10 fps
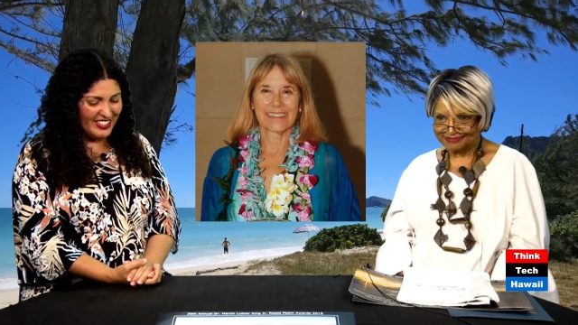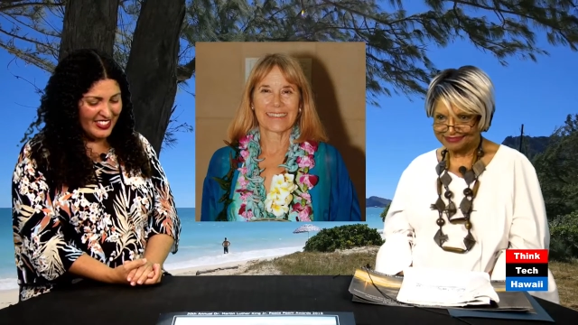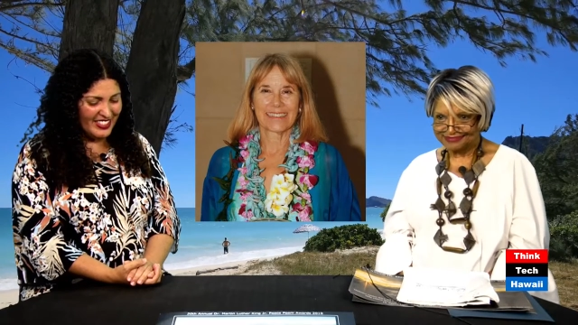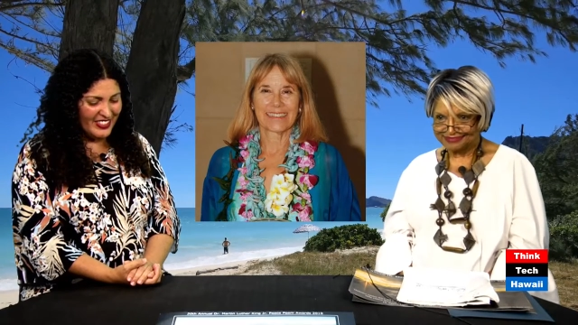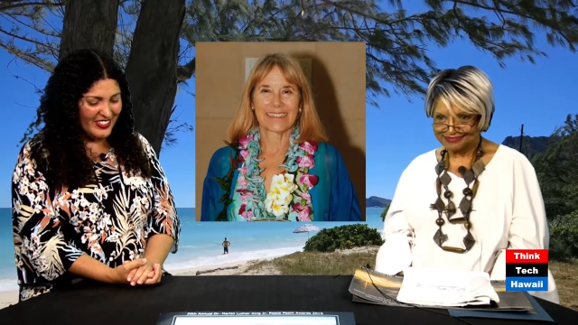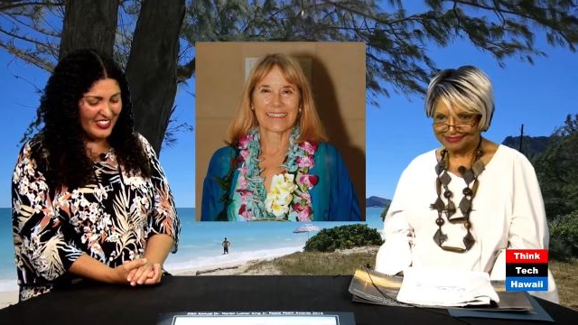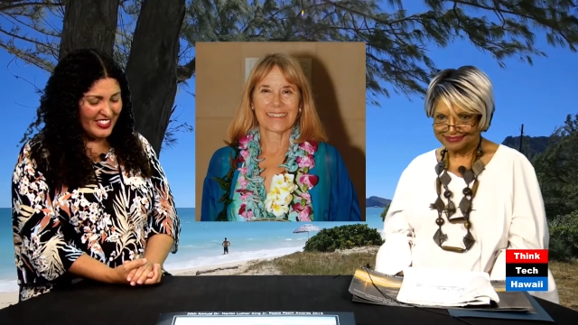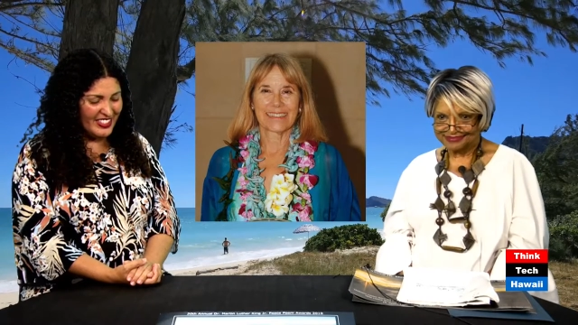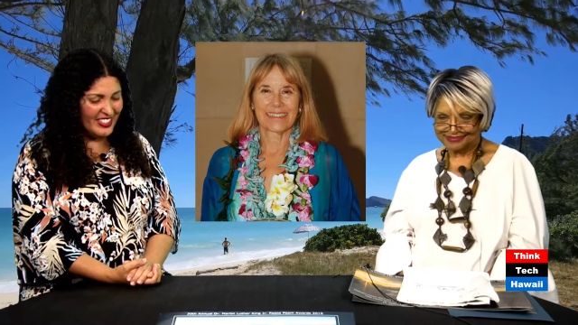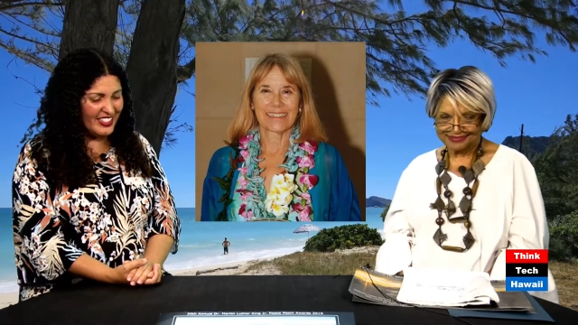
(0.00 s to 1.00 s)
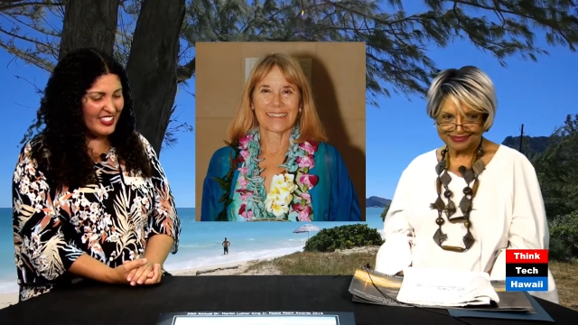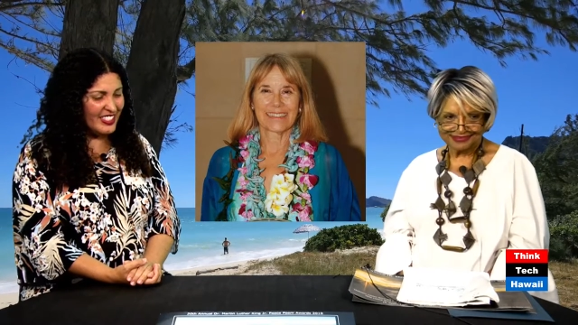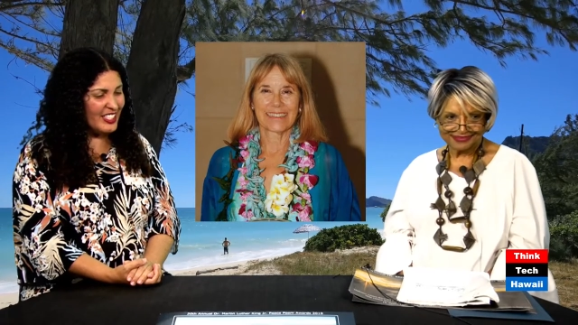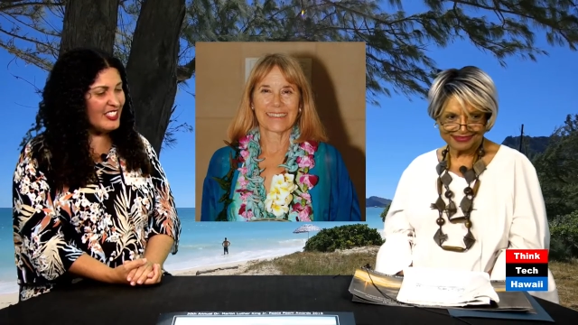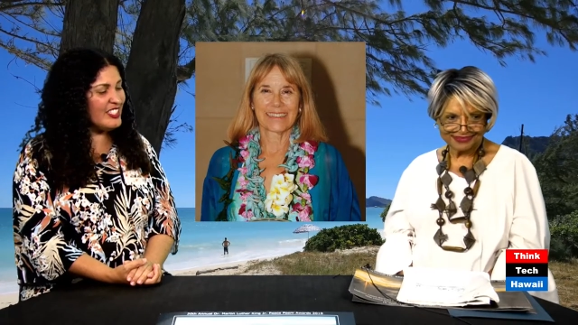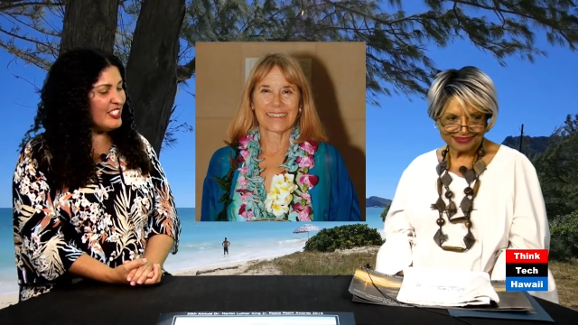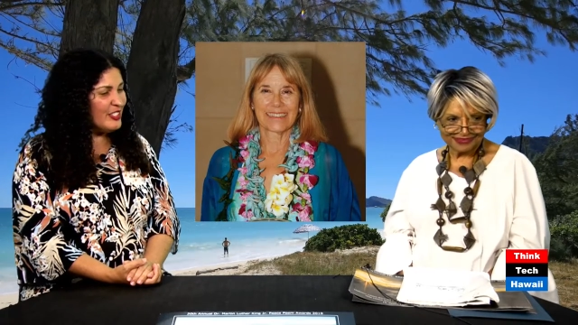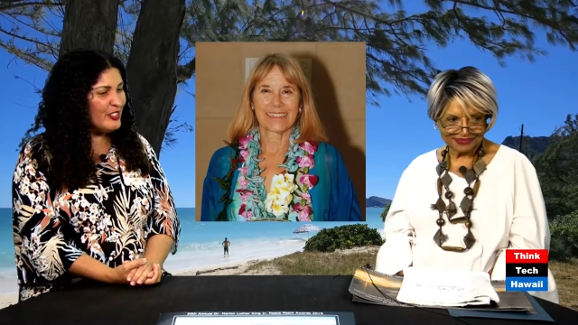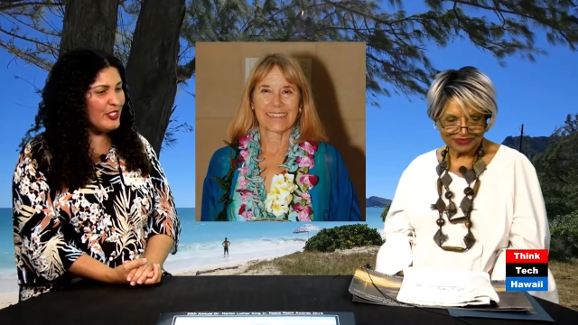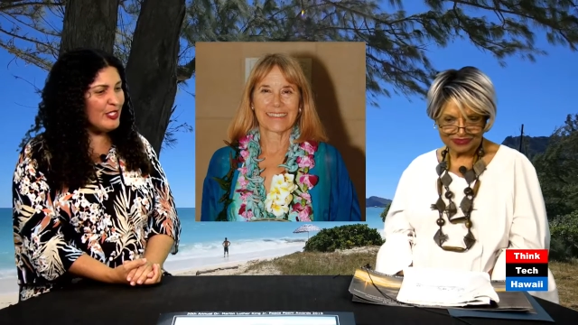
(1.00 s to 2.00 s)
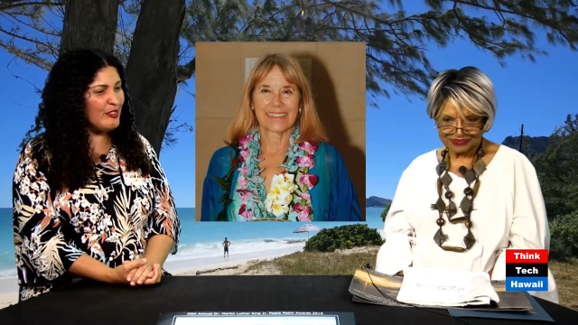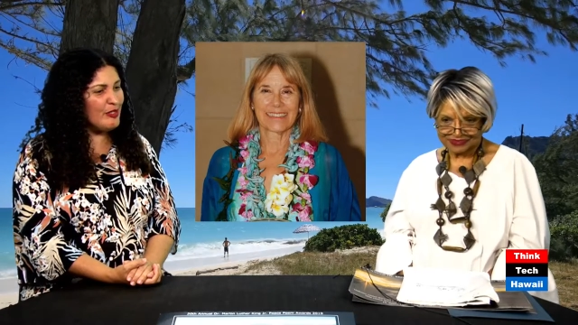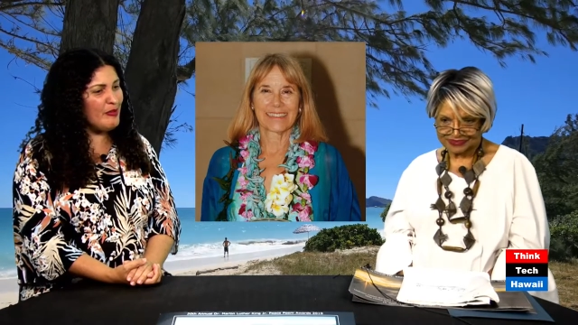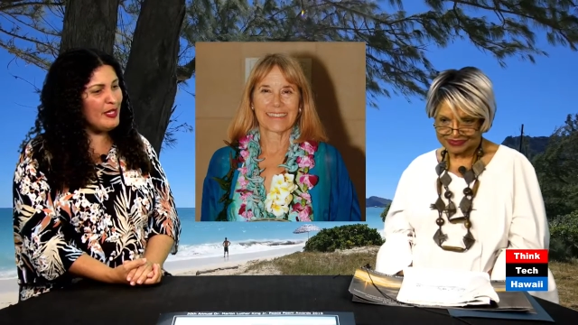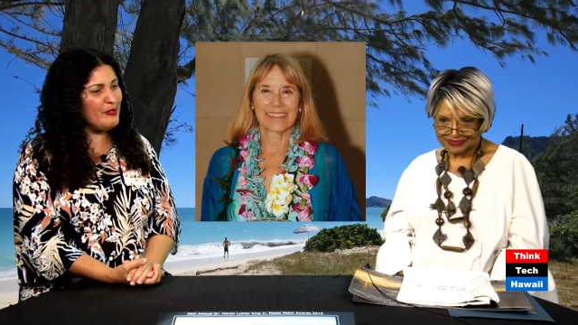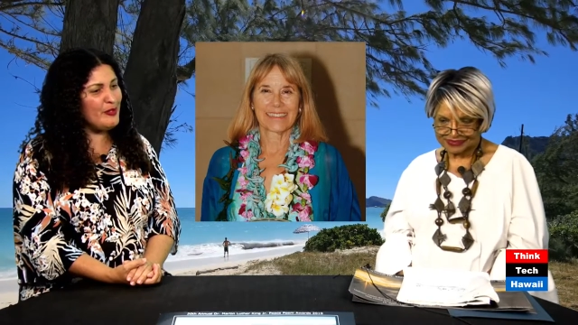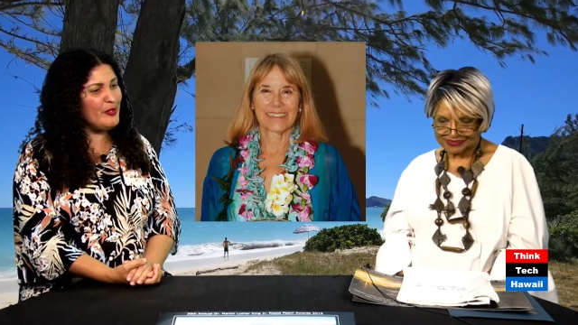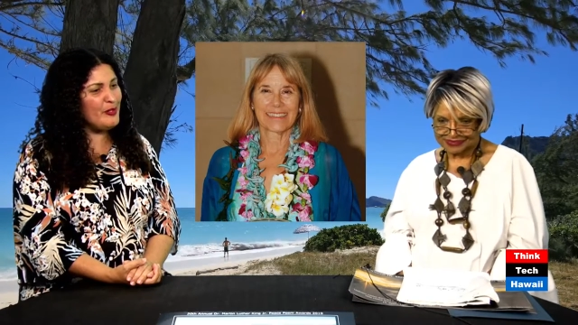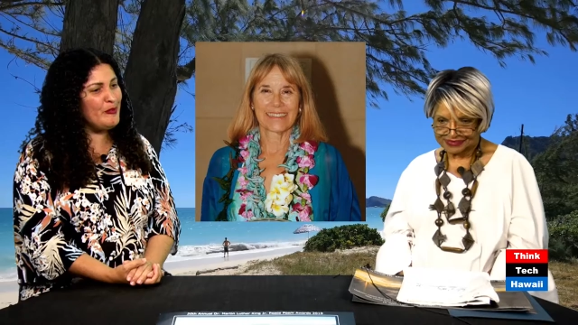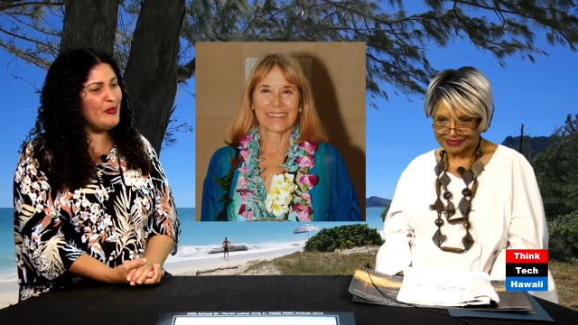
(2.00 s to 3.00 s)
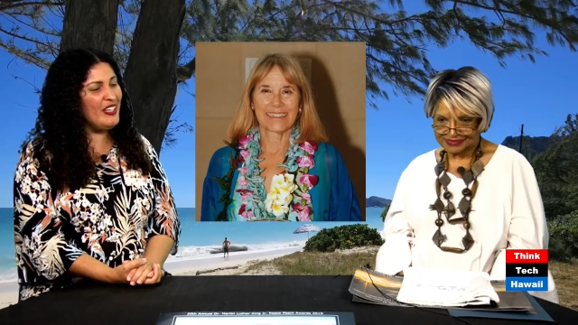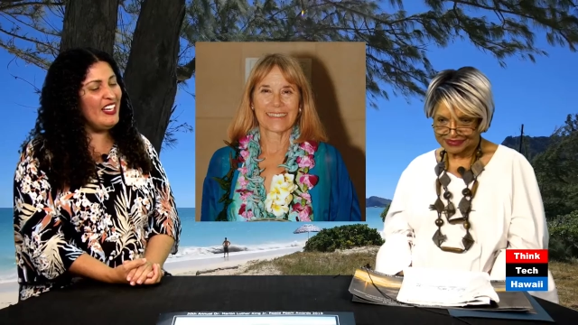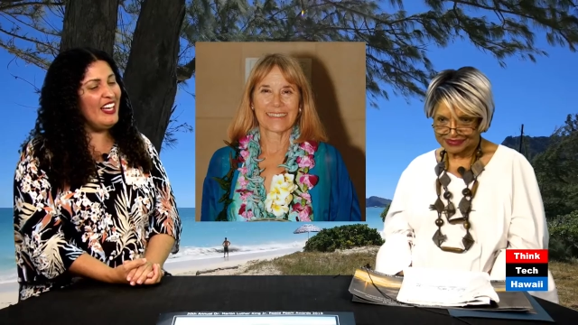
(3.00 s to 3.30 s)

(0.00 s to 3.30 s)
Speaker 1: continuity to this and continue to give the platform